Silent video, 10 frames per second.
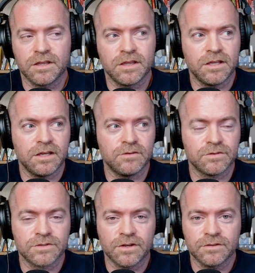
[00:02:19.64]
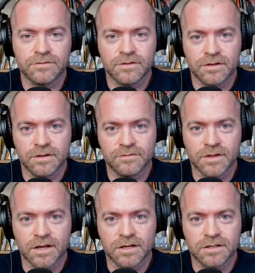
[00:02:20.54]
the result of
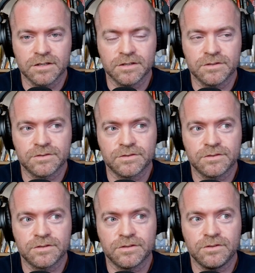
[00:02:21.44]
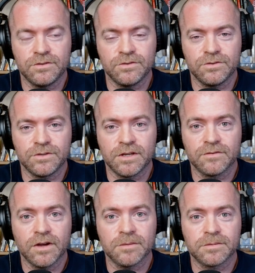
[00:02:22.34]
that is you
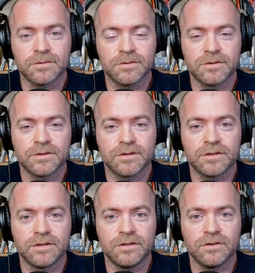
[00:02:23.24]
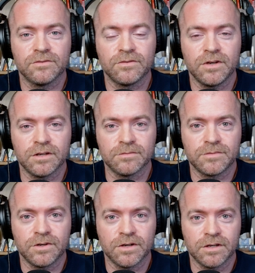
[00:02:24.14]
give up your freedom,
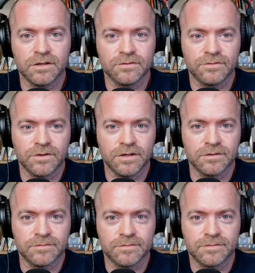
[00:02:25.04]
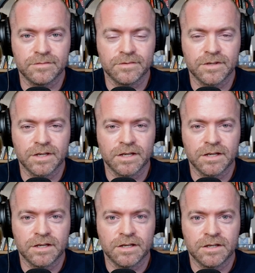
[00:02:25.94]
your inner freedom,
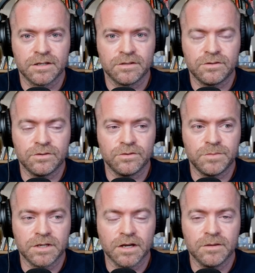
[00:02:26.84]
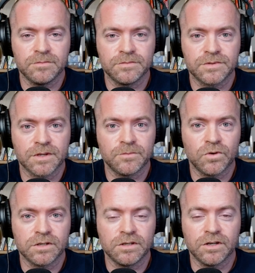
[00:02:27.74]
to become
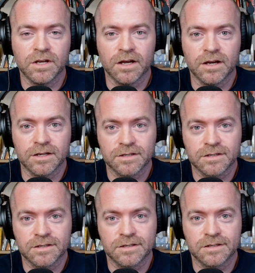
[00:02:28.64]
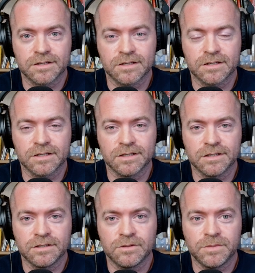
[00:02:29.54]
someone you're not,
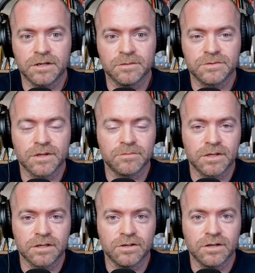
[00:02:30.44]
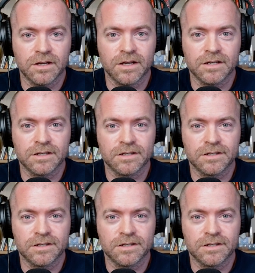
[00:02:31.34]
to become something you're not,